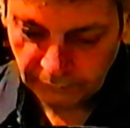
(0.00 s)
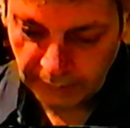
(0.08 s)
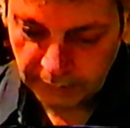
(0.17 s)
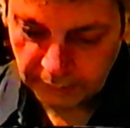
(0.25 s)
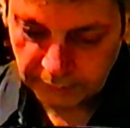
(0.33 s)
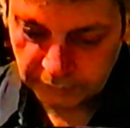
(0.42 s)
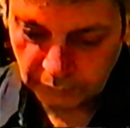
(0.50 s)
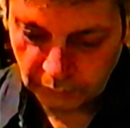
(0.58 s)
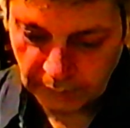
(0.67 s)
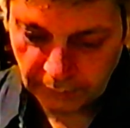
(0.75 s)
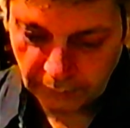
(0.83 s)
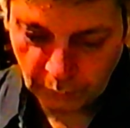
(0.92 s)
fires
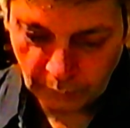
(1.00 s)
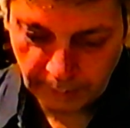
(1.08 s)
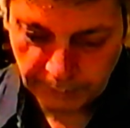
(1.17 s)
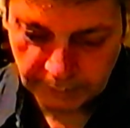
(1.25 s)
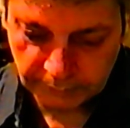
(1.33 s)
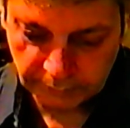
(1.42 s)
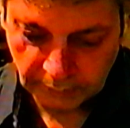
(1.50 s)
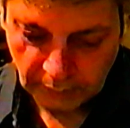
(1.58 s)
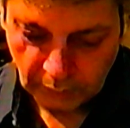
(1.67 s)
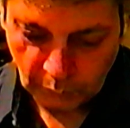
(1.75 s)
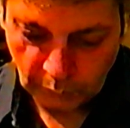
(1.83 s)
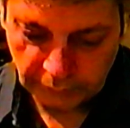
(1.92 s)
or other weapons
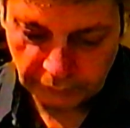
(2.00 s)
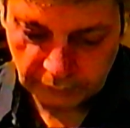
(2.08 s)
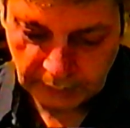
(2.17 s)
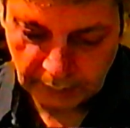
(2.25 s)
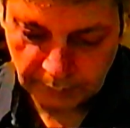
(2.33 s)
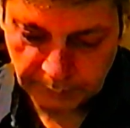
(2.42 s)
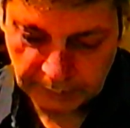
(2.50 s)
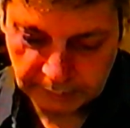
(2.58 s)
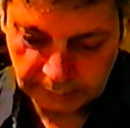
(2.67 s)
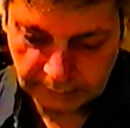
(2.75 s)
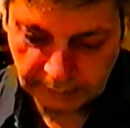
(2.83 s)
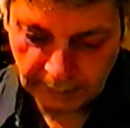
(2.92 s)
which can be
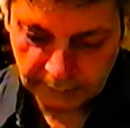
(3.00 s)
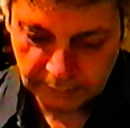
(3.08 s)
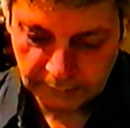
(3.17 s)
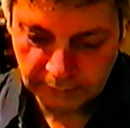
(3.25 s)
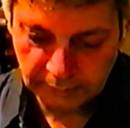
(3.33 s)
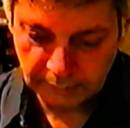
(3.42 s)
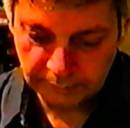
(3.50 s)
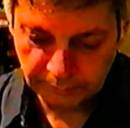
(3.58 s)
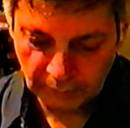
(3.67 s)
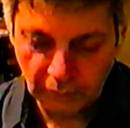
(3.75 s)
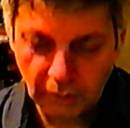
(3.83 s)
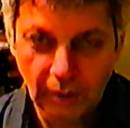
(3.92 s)
detected
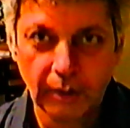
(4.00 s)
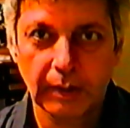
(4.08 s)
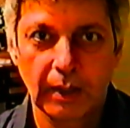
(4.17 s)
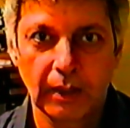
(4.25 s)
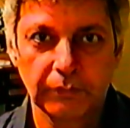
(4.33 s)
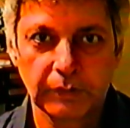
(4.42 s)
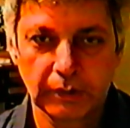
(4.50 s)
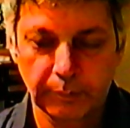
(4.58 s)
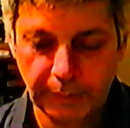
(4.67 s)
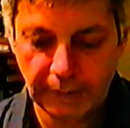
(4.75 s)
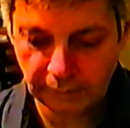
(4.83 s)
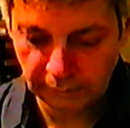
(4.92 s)
long after the
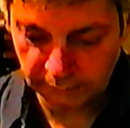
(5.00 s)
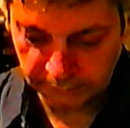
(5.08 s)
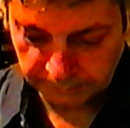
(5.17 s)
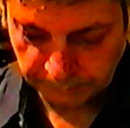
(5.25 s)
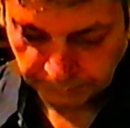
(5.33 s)
battle.